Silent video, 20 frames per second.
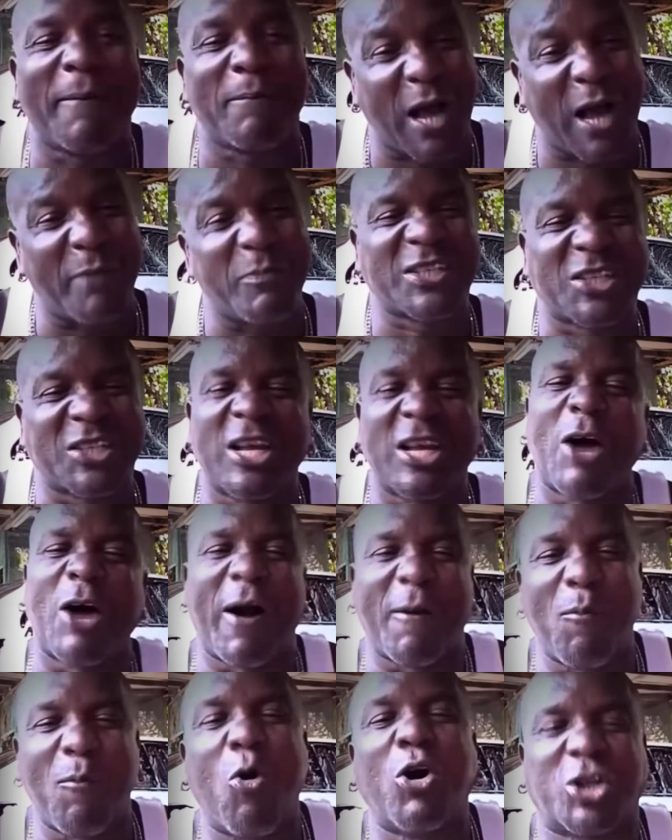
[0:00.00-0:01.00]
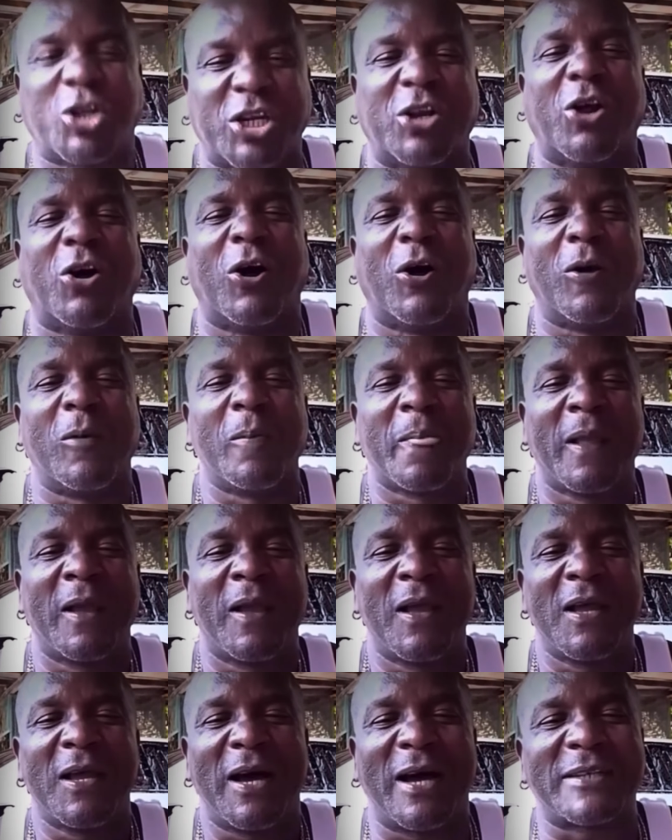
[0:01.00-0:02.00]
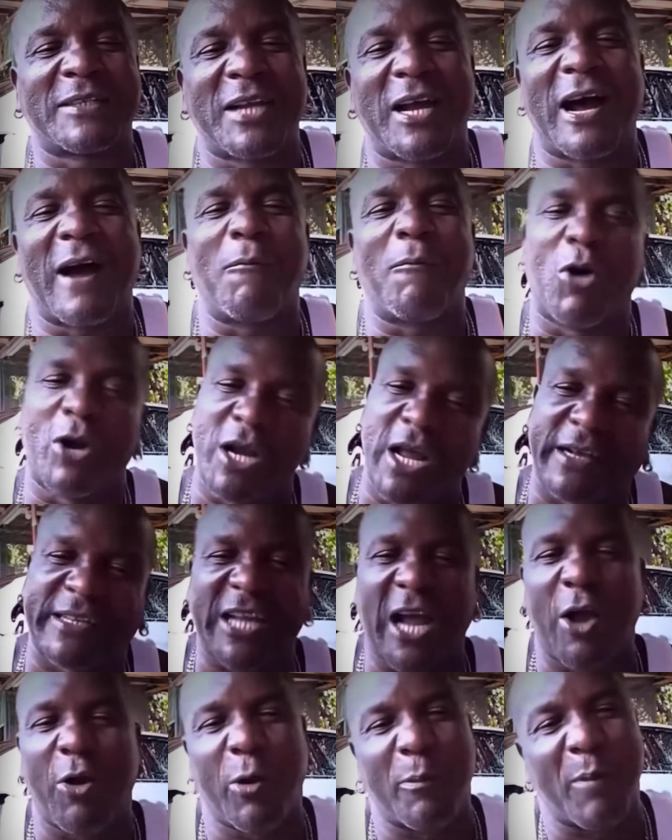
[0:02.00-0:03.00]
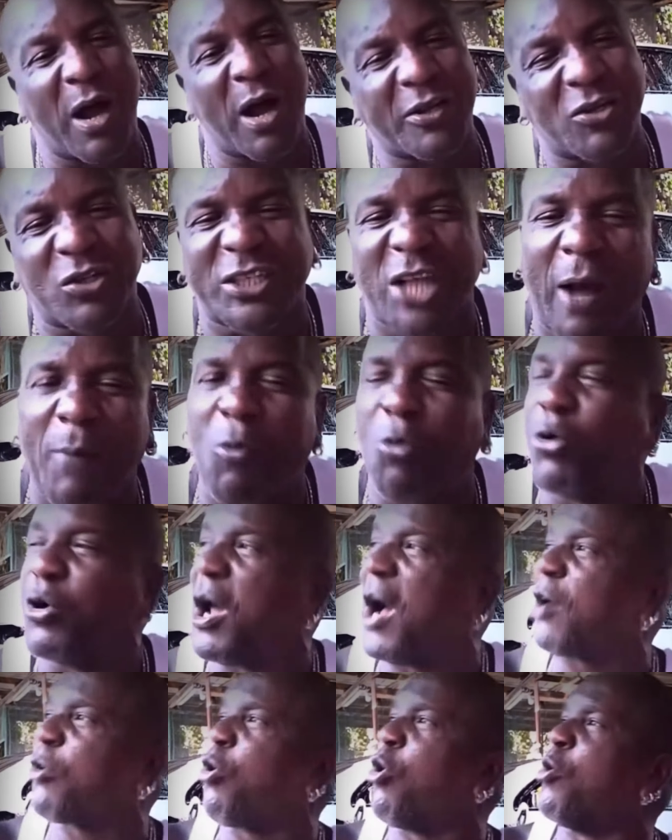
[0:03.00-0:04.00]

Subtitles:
know, because you see how I'm boat, you know. I talk about next time Matty Samuel